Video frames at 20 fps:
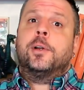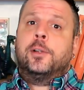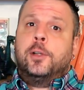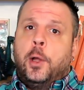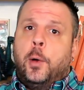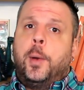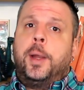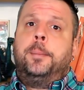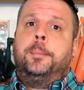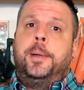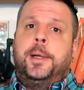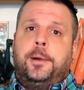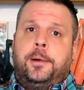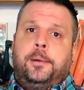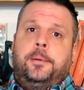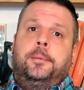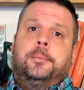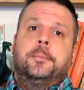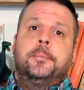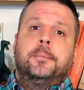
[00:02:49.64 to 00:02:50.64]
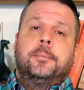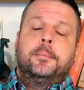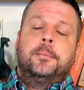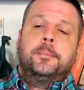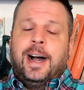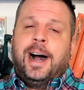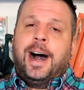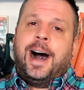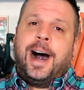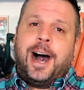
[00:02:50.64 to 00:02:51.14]
glowing beer.
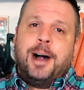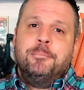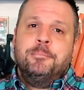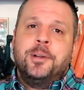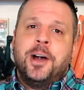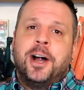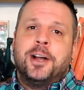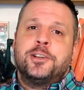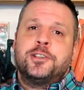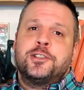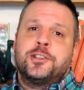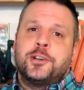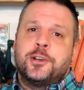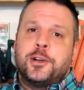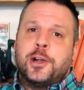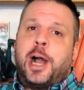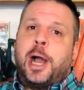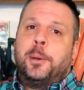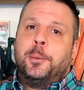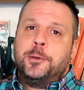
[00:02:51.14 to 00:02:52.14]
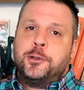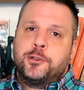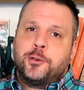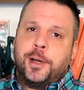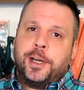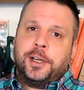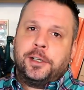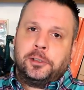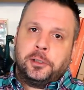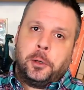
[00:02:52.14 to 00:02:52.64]
I'm not sure I would
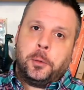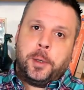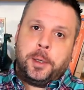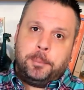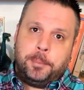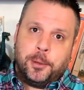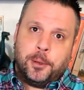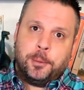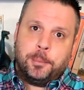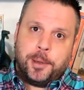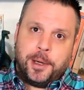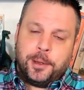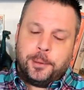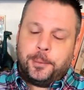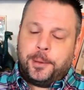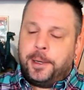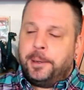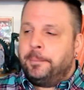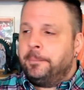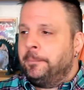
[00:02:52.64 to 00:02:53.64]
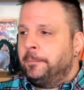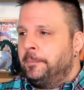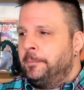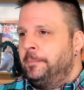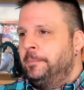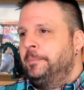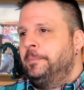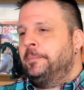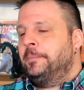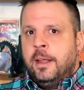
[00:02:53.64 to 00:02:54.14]
drink glowing beer, by the way.
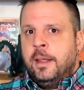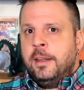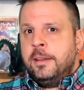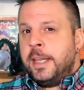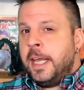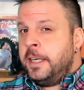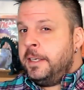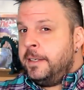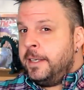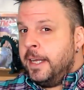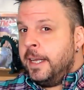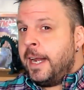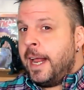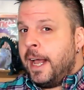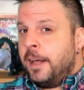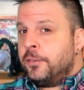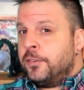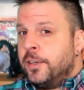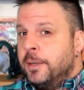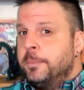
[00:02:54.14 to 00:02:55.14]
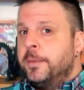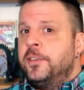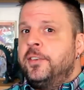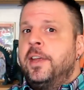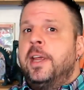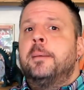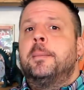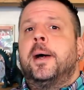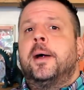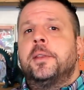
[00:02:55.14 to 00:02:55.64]
They did have something to
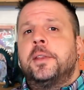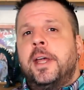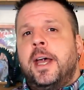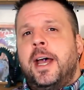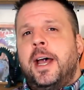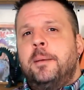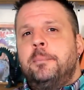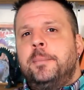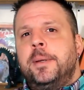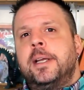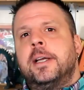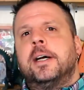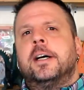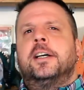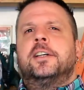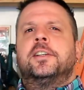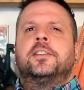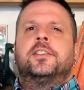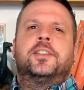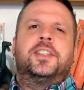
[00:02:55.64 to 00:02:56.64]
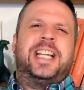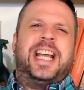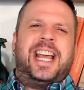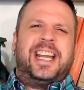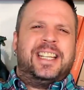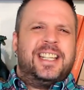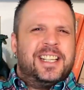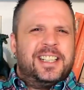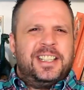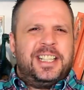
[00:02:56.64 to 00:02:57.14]
say about that because
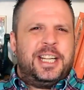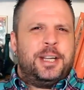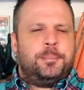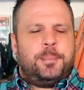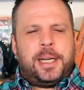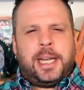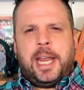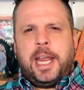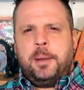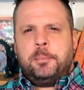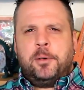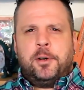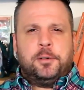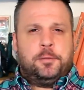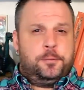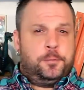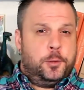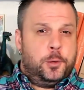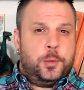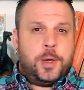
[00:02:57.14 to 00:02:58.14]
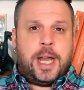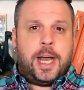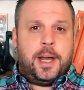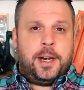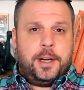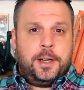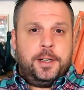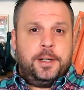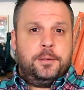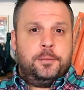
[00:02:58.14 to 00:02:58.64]
technically it became a food
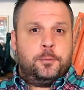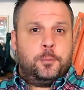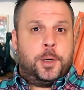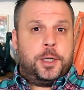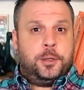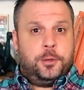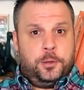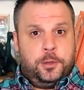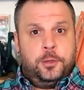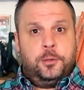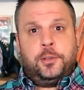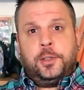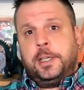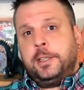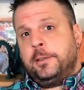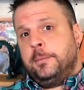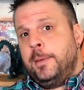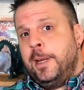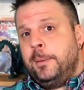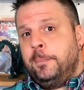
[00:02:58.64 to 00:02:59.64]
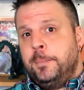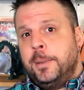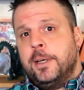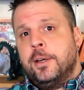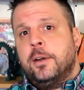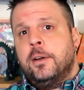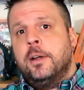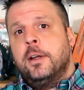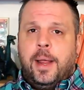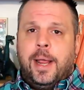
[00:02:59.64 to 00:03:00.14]
additive when you're using it to make
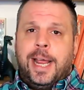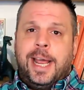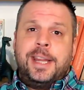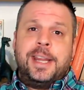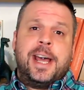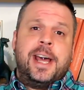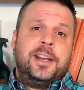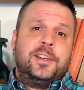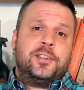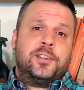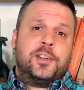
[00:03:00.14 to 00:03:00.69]
beer, and that is